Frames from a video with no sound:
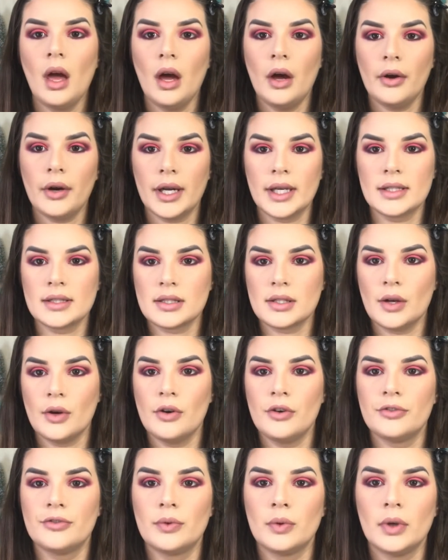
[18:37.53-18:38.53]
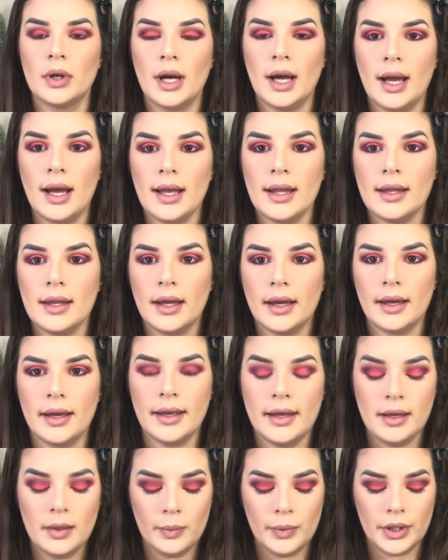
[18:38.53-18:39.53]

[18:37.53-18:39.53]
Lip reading: Okay, so for highlight,